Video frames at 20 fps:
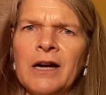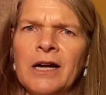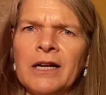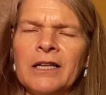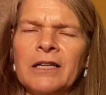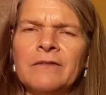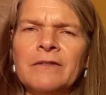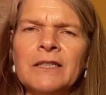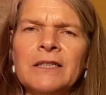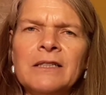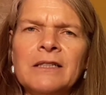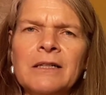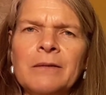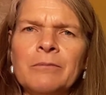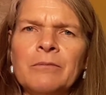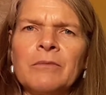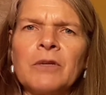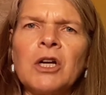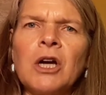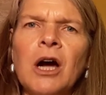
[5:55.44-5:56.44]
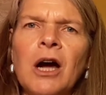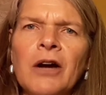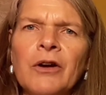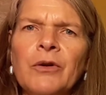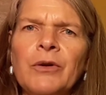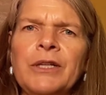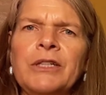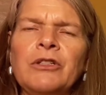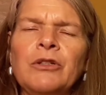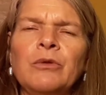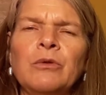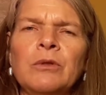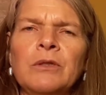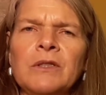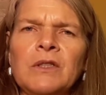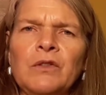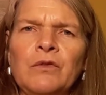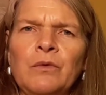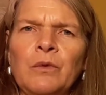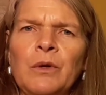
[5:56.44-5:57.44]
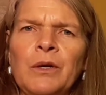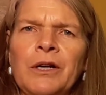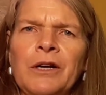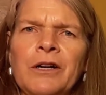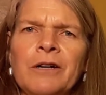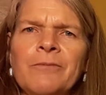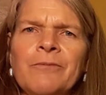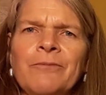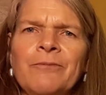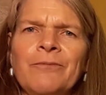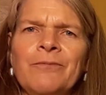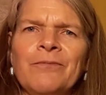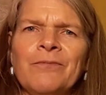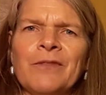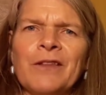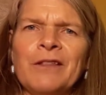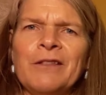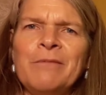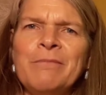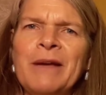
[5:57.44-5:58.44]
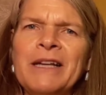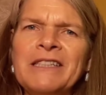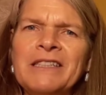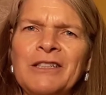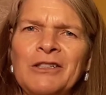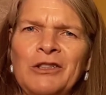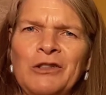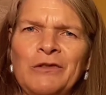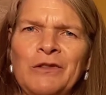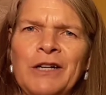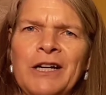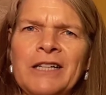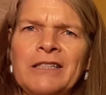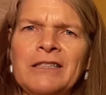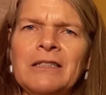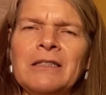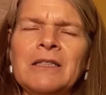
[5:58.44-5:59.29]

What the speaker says: give us some concrete tools for the message for us.